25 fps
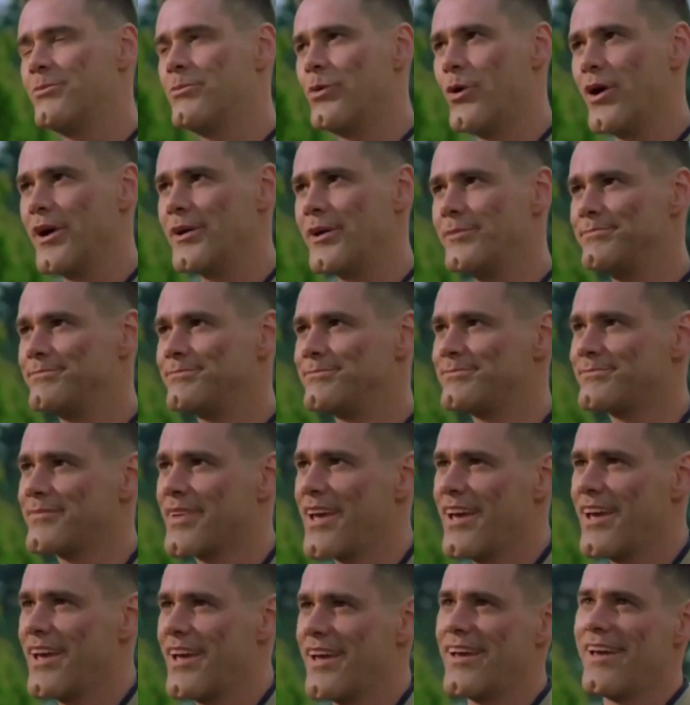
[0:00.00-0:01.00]
Boy.
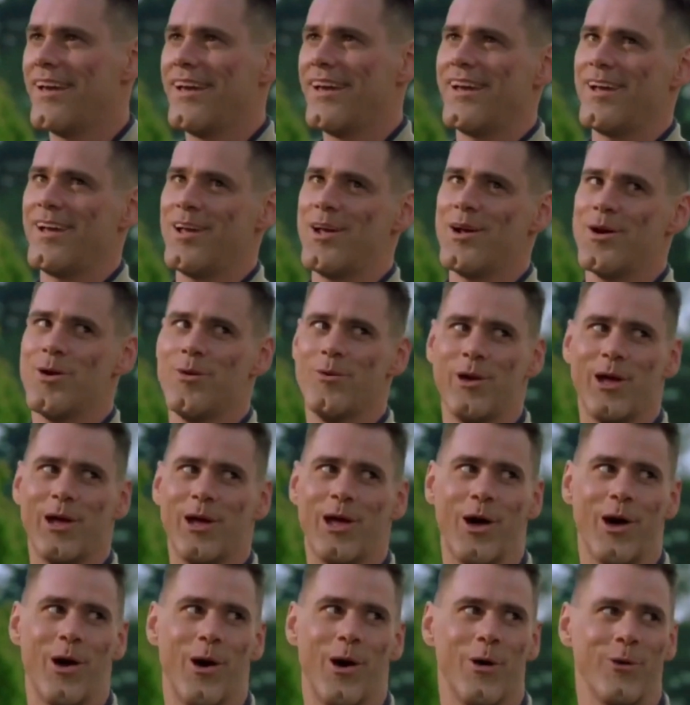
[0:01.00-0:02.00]

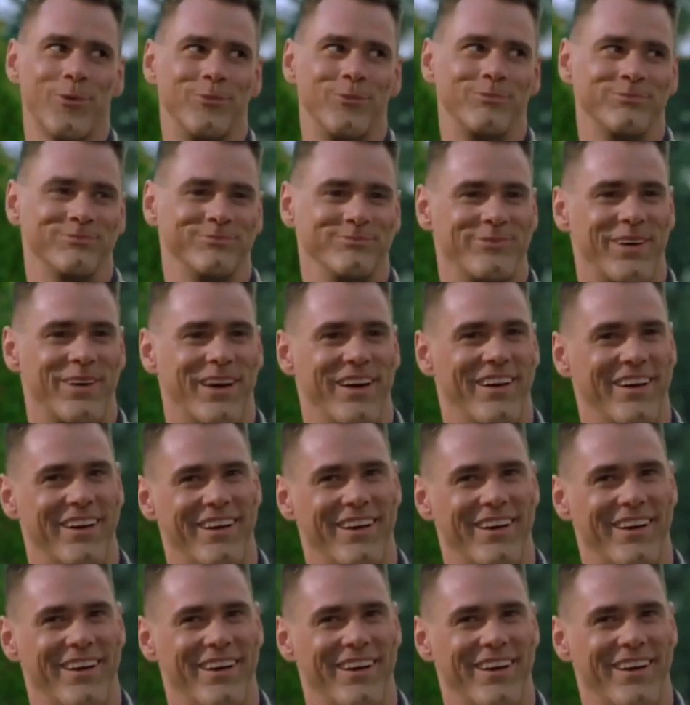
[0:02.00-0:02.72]
Here we go.